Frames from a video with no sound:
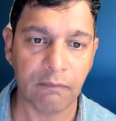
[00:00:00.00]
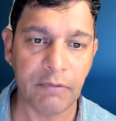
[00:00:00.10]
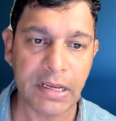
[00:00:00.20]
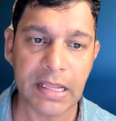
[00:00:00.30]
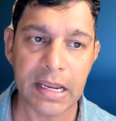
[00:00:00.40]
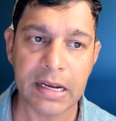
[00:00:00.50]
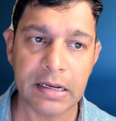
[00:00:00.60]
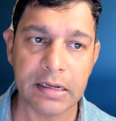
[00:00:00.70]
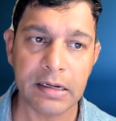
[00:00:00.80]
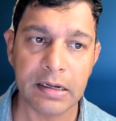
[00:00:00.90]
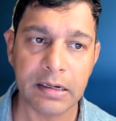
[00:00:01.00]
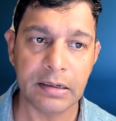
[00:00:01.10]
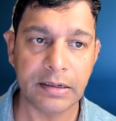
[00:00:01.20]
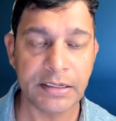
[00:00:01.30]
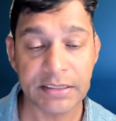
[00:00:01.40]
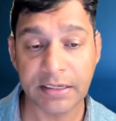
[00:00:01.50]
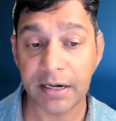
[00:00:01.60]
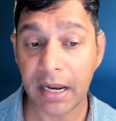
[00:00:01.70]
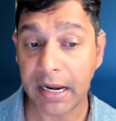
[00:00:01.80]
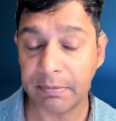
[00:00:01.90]
We then
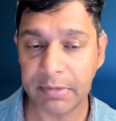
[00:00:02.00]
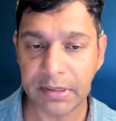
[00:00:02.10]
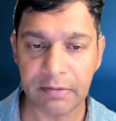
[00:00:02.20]
described